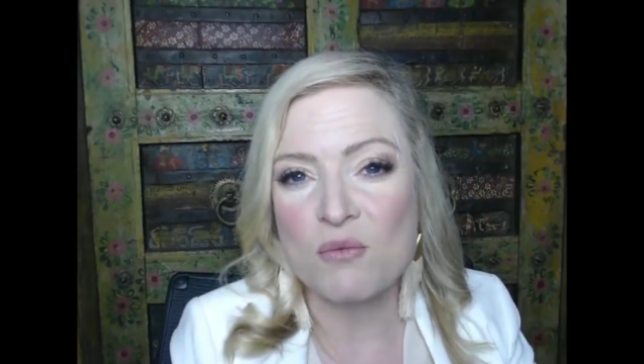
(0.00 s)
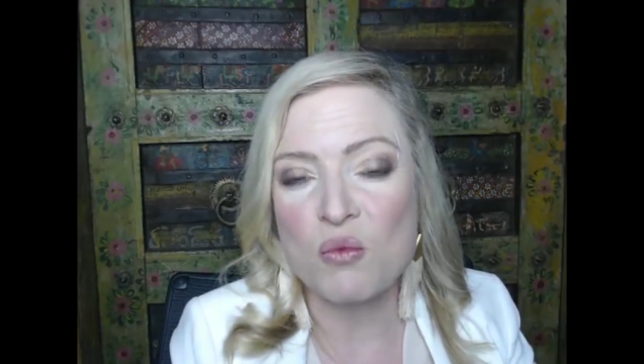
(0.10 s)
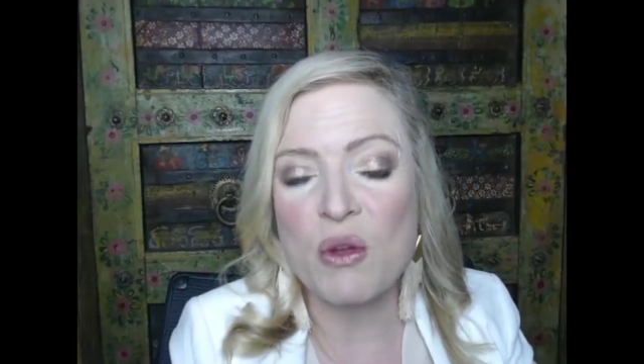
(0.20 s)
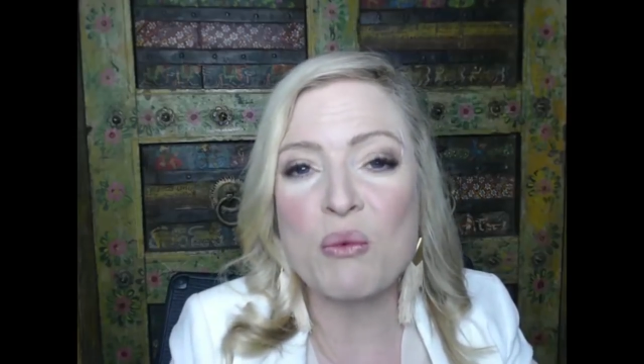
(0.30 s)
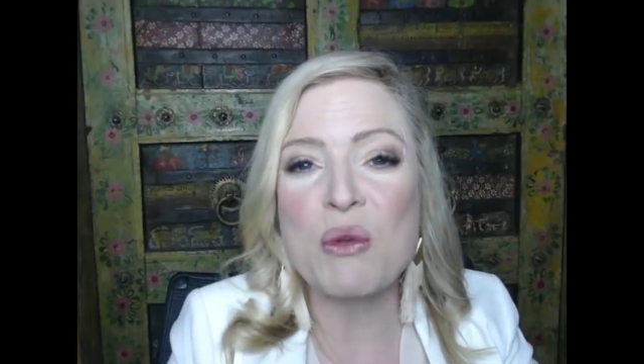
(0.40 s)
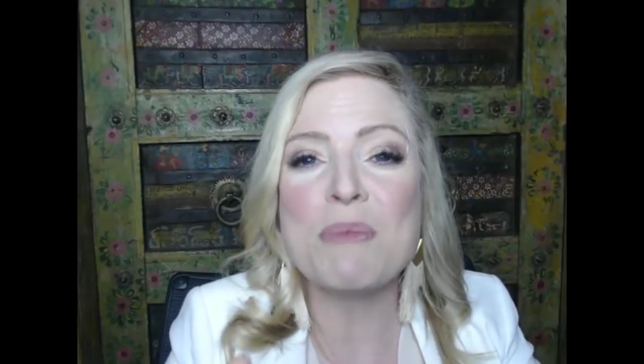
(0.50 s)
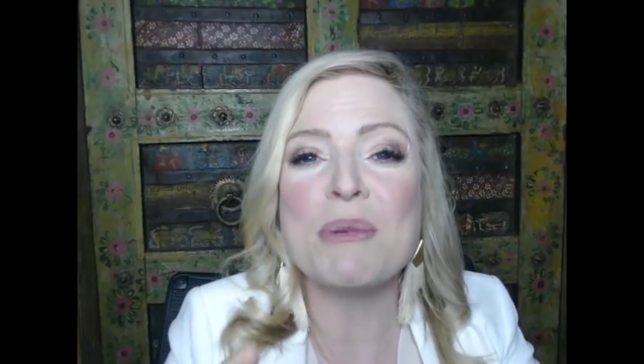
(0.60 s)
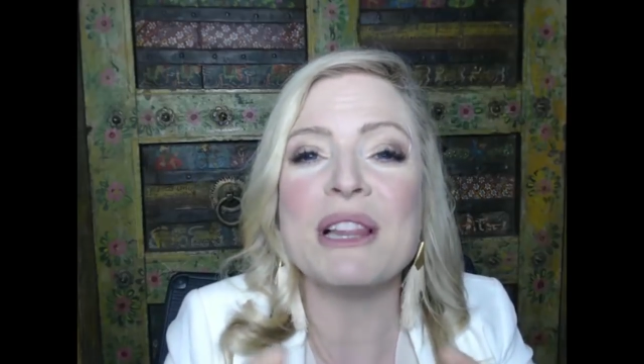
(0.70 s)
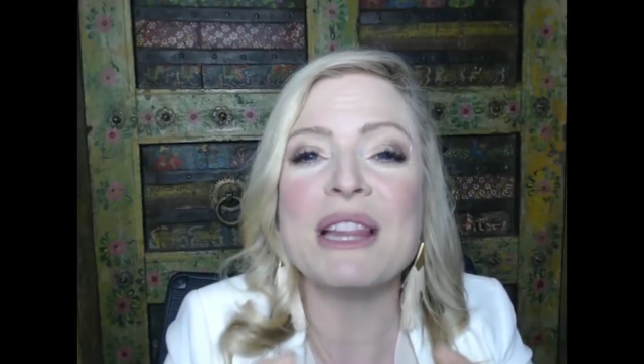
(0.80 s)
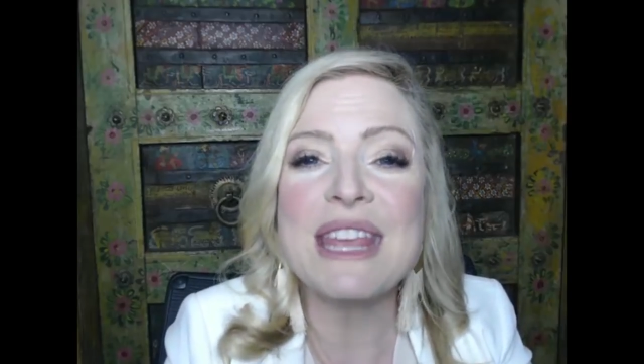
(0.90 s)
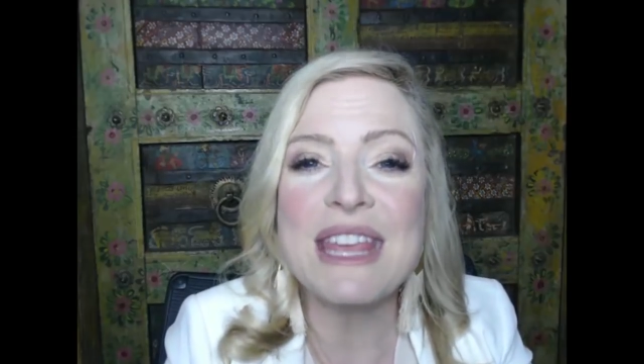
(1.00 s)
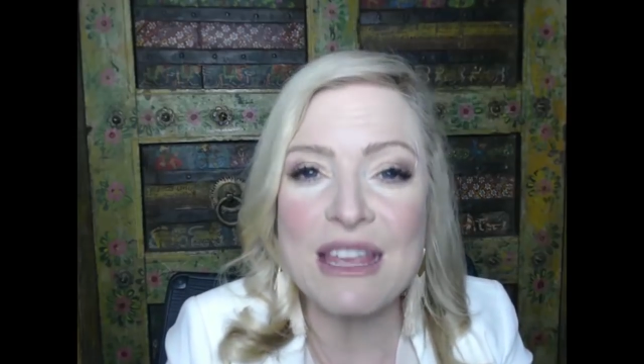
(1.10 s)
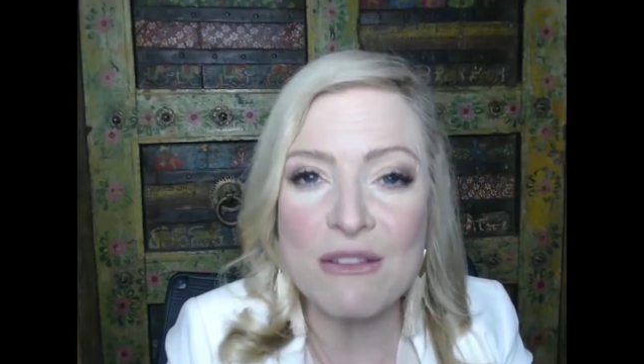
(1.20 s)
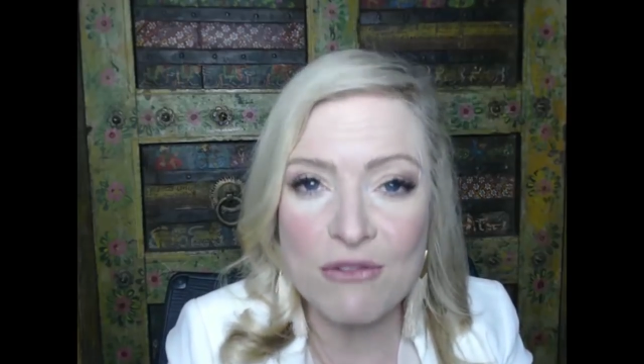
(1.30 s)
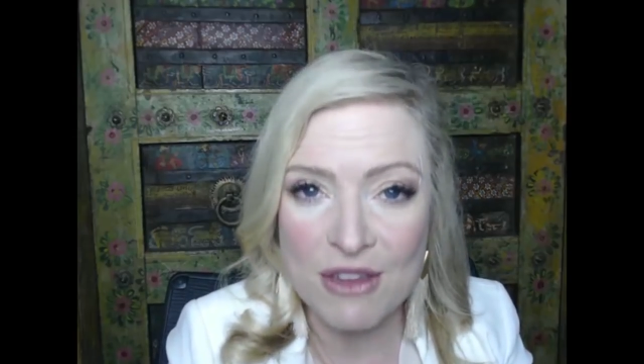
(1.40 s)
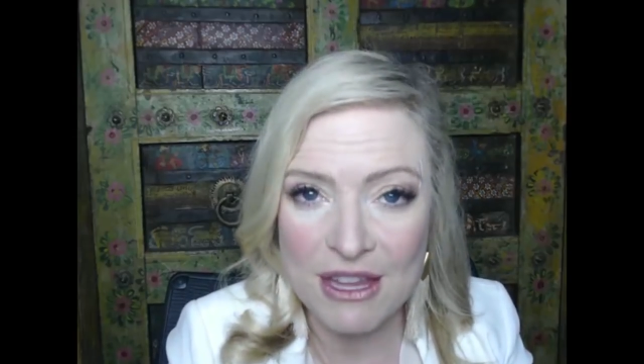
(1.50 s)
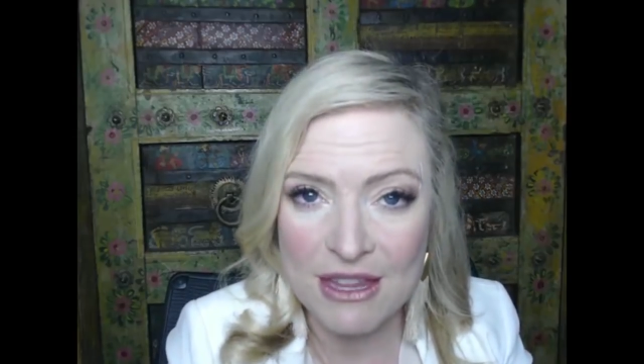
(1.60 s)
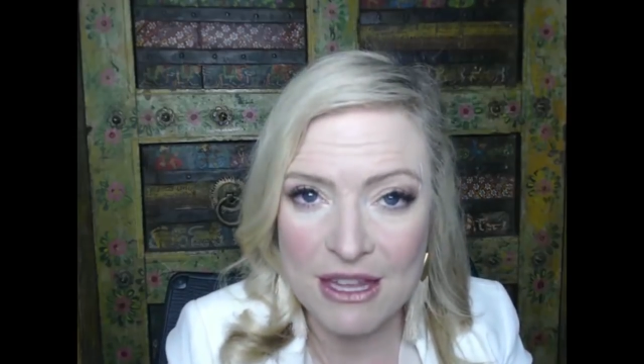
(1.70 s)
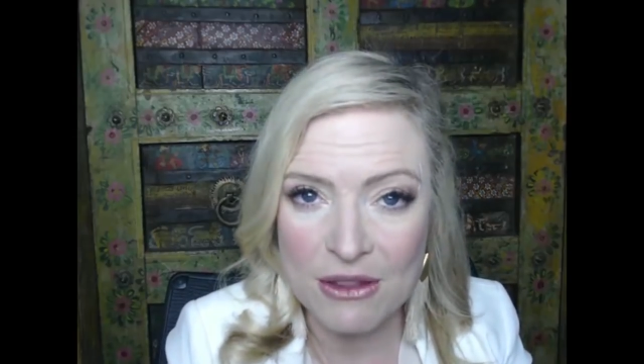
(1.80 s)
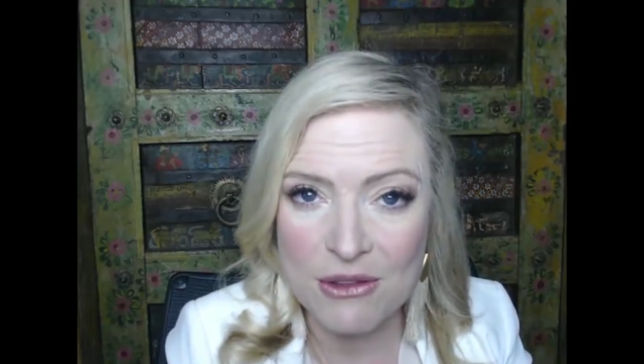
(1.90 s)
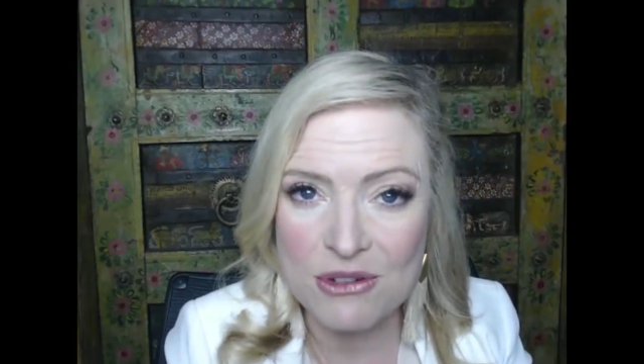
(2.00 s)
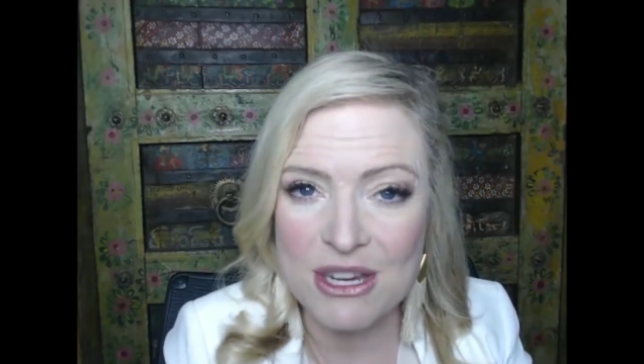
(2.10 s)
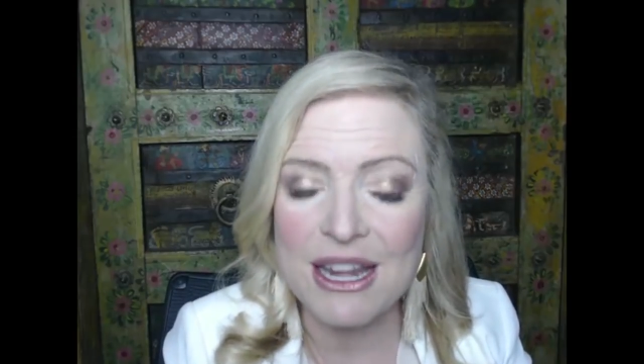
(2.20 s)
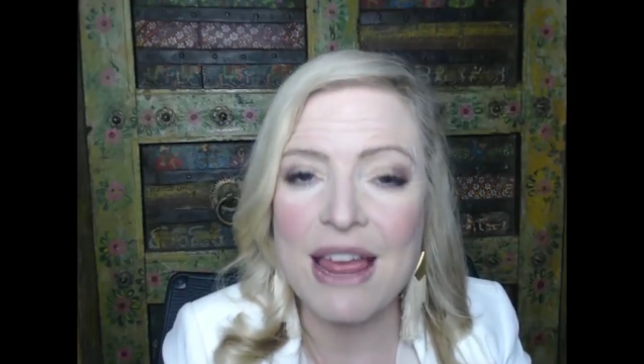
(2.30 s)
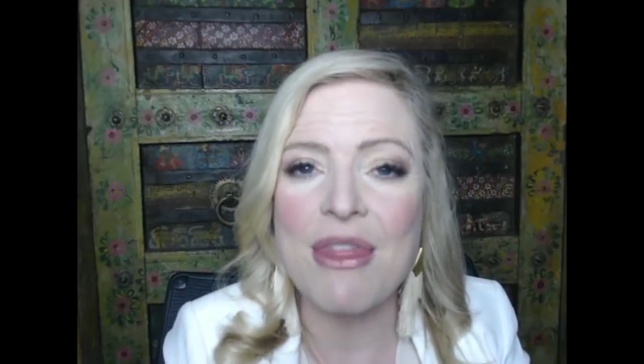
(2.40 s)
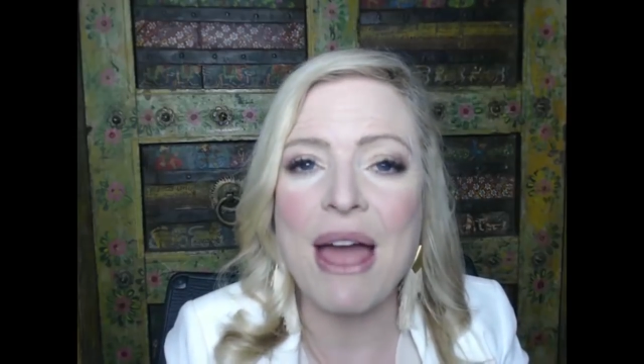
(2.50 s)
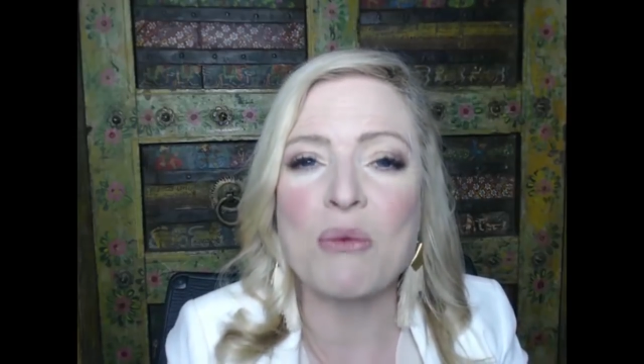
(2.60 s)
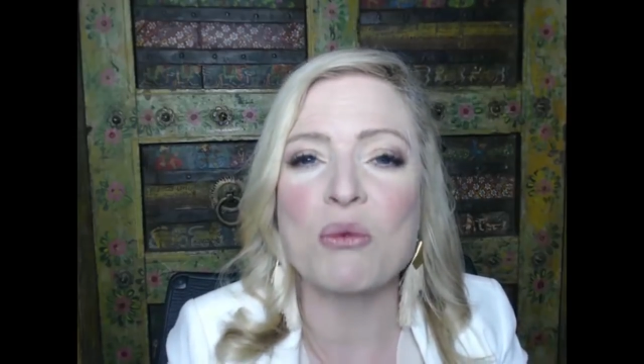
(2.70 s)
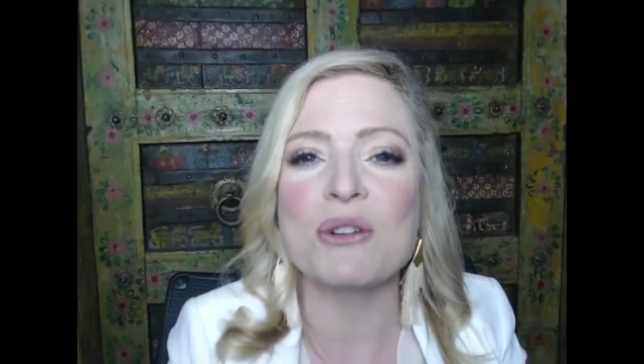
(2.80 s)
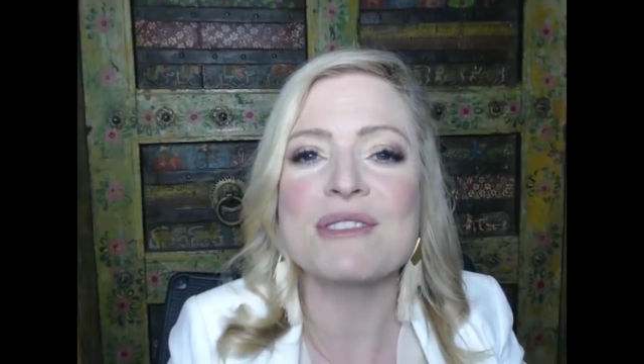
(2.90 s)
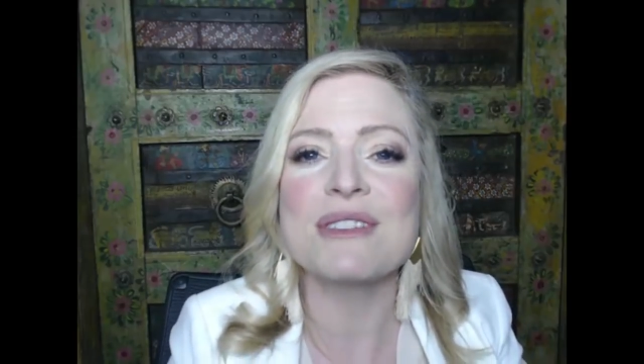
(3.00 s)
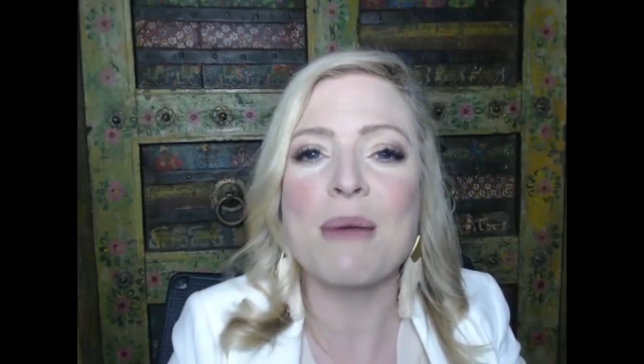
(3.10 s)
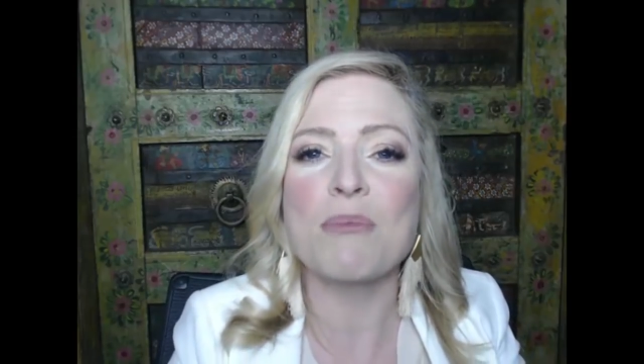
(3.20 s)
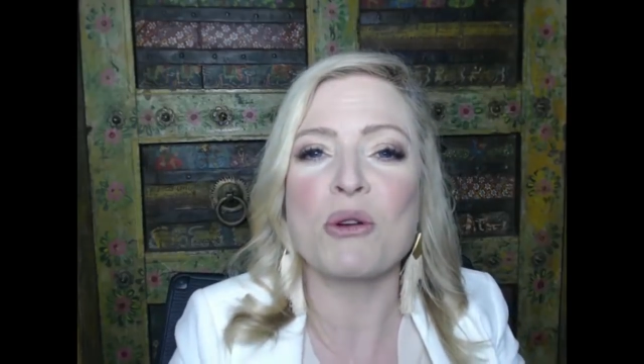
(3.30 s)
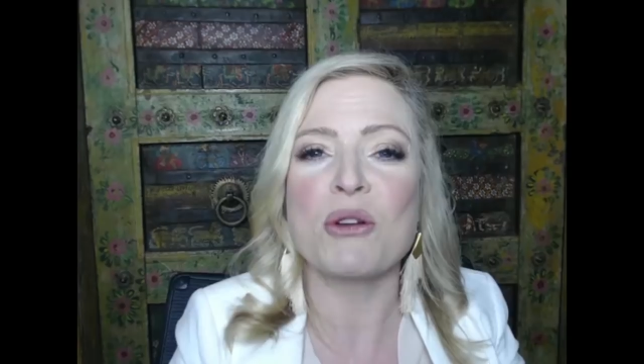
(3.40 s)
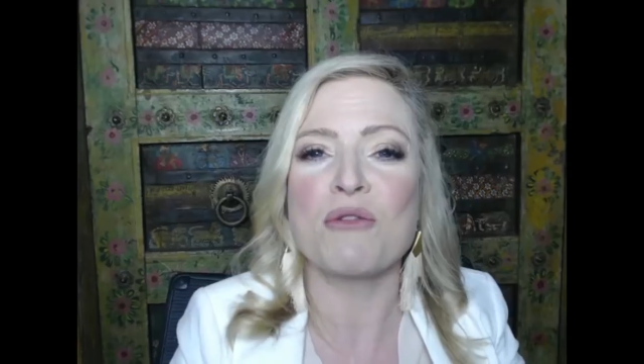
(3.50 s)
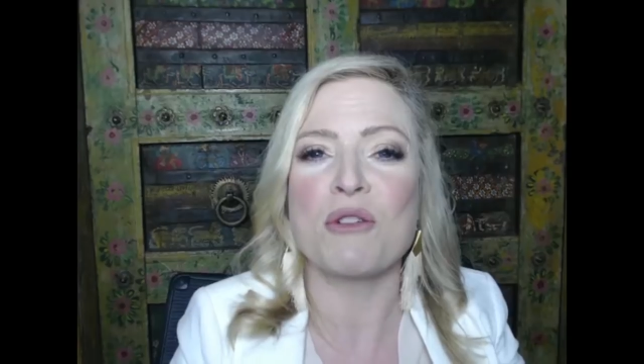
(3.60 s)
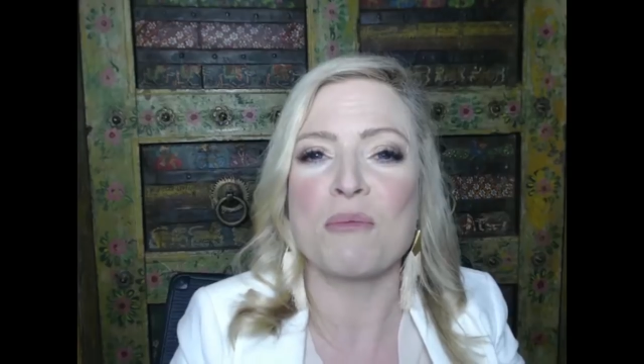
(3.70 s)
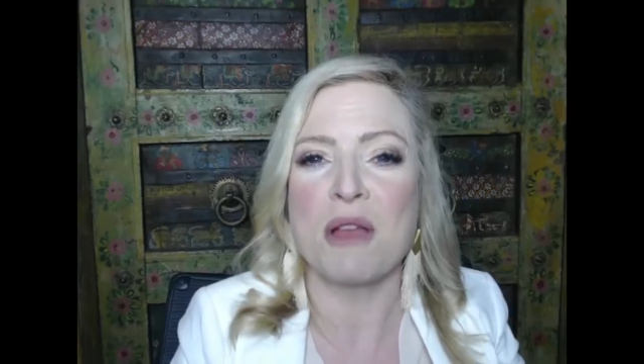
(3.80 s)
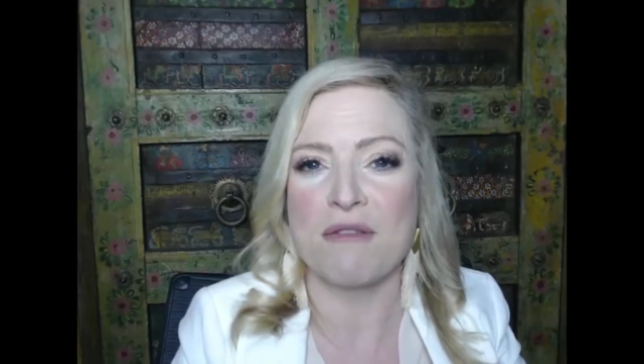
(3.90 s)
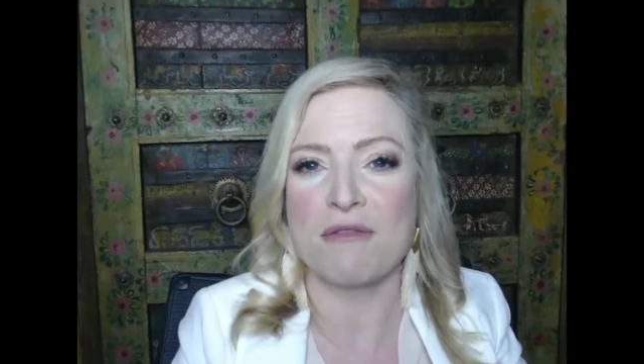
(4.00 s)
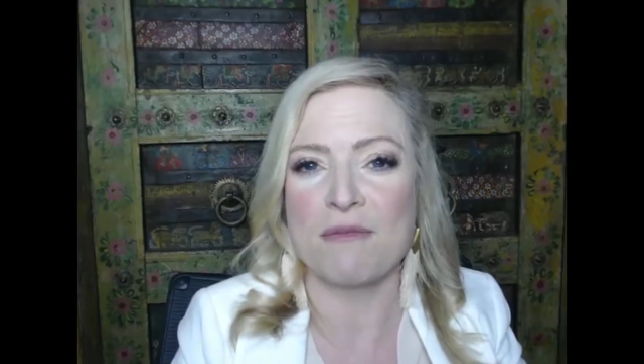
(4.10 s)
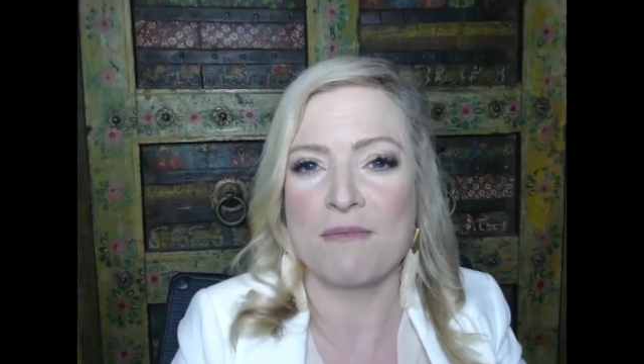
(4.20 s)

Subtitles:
when we believe in the illusion that we're separate from love.